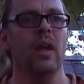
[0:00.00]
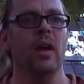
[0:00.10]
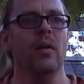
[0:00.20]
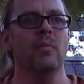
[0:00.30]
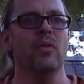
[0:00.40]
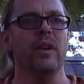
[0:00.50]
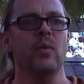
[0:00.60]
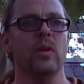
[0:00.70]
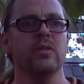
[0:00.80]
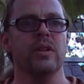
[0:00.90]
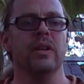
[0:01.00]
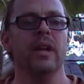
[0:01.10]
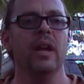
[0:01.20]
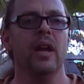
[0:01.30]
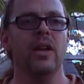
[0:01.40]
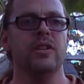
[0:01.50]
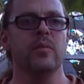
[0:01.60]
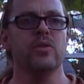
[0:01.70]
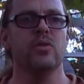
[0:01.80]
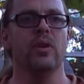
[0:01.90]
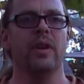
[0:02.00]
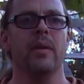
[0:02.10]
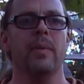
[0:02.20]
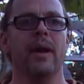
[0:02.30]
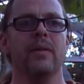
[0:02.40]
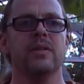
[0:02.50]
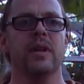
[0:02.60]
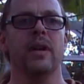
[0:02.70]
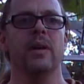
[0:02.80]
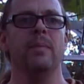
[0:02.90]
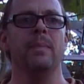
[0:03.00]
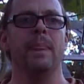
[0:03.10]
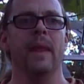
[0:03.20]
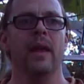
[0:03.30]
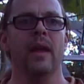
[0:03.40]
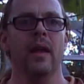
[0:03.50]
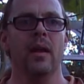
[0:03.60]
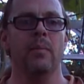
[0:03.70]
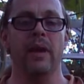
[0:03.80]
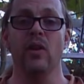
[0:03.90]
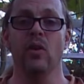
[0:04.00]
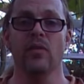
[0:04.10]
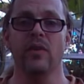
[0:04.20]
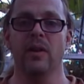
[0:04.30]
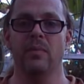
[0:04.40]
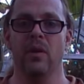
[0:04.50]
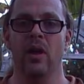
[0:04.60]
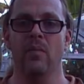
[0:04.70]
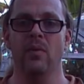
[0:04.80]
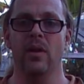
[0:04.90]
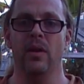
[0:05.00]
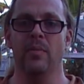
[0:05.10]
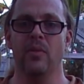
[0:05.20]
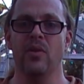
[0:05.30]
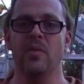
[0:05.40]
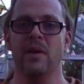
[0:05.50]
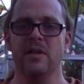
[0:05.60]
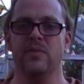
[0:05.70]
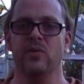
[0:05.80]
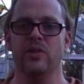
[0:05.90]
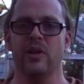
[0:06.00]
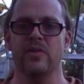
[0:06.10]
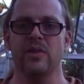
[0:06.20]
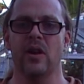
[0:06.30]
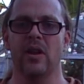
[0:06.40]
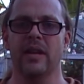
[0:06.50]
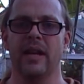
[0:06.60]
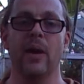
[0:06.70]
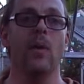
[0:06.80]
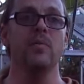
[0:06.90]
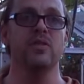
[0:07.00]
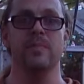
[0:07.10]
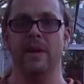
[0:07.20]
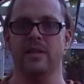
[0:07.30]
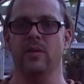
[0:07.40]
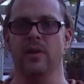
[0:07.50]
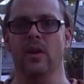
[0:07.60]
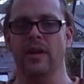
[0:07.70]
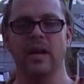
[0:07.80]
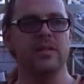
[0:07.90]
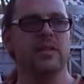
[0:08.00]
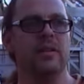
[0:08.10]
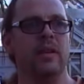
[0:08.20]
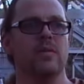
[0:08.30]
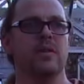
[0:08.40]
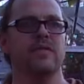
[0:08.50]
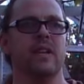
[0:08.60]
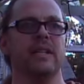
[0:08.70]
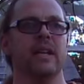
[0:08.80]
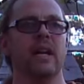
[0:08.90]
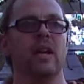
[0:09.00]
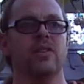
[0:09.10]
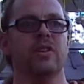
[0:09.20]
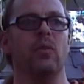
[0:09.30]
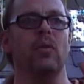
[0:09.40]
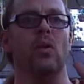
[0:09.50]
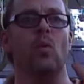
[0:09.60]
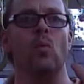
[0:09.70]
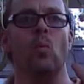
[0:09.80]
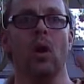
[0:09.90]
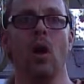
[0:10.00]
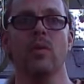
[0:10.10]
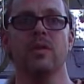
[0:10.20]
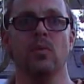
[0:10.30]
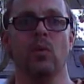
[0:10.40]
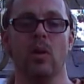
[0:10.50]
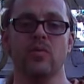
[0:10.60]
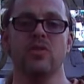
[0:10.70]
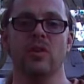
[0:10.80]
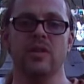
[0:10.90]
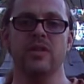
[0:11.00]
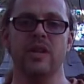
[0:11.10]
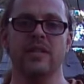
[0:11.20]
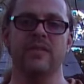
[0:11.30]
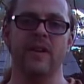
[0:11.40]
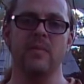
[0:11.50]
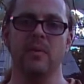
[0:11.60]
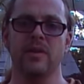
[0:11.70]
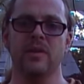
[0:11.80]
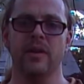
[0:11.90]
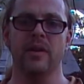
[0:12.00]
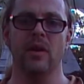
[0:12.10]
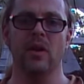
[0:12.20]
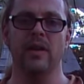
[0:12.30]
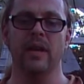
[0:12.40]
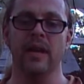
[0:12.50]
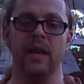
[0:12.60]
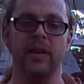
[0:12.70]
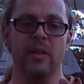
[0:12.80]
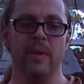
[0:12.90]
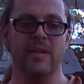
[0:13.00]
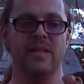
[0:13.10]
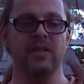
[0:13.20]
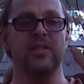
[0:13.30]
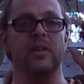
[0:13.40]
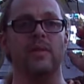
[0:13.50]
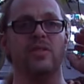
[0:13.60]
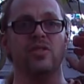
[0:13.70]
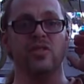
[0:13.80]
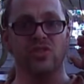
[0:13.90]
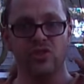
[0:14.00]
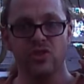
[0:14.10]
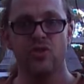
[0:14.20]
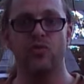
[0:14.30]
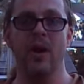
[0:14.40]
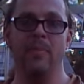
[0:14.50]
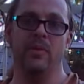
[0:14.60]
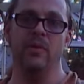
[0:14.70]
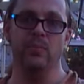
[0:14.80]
uh, Marina Wilson and she was talking about um, picking all of her uh, uh, maruna beans before she goes on holiday. Now I'm just about to go on holiday, as you know, as I've said. So what I would what I would strongly suggest if anybody's going on holiday, the best thing to do is just to strip